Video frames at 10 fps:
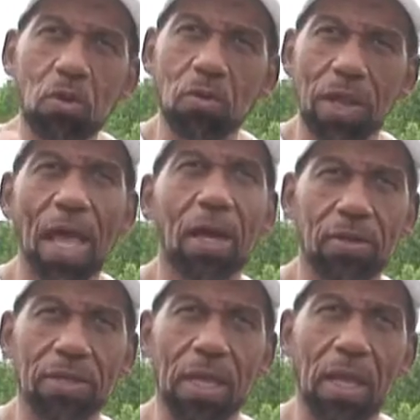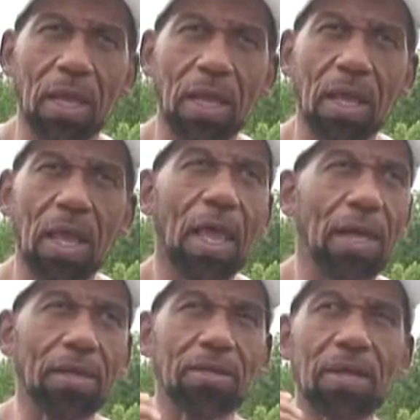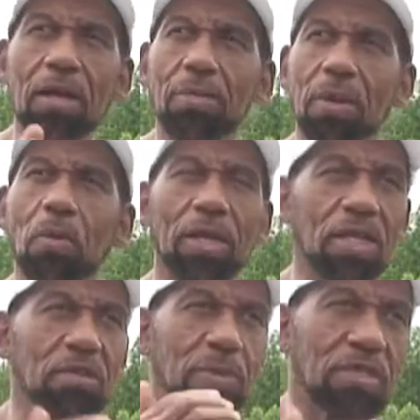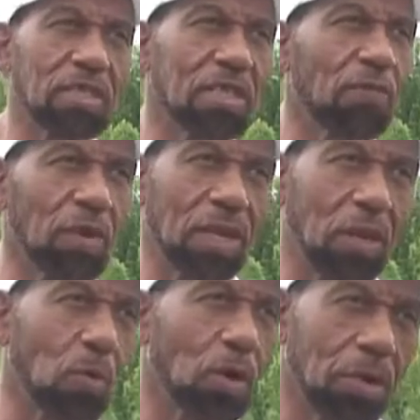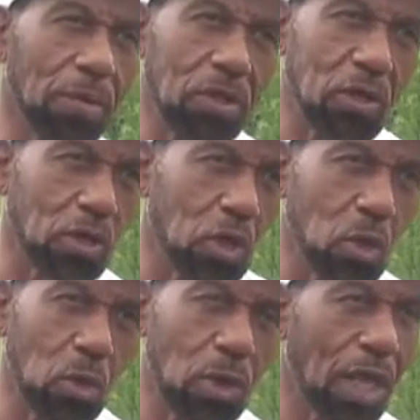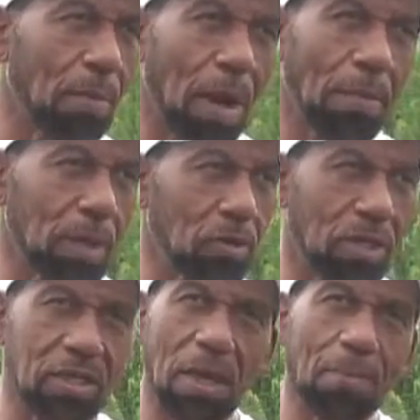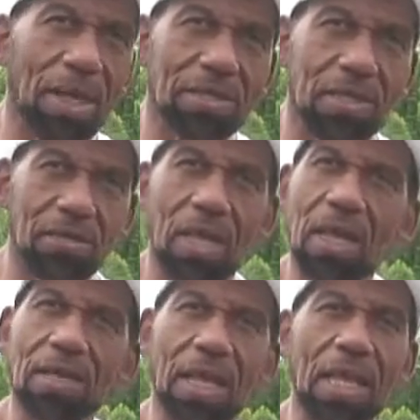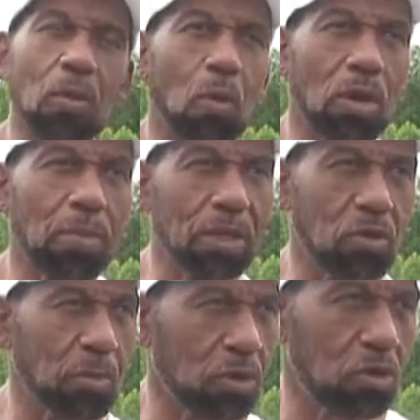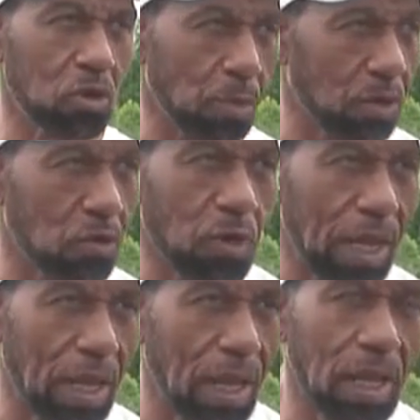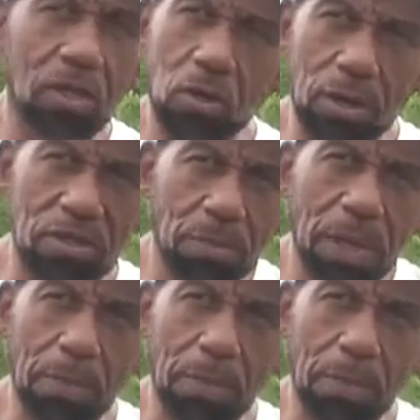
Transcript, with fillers: to a reality and telling me what he specifically wanted me to do in my music, the message that he wanted me to, to portray to his